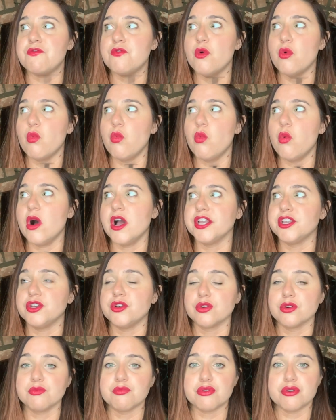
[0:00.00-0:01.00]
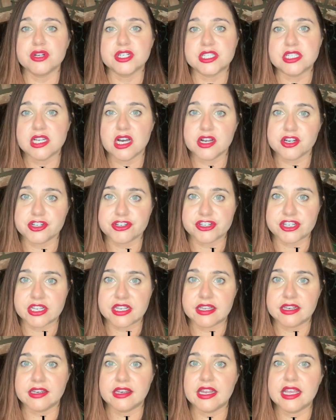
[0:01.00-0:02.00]
what your
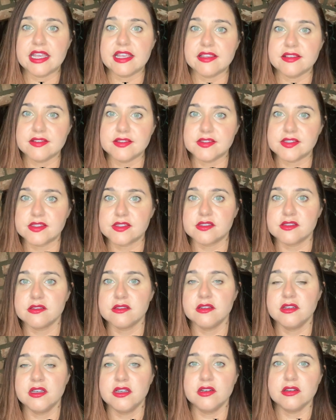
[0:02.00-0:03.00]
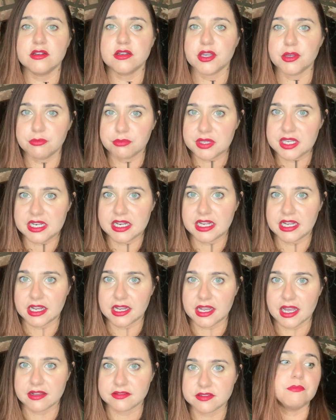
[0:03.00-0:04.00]
production is competing
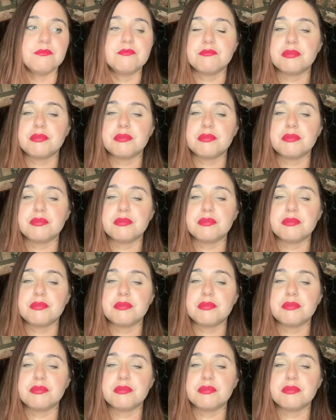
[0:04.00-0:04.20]
against.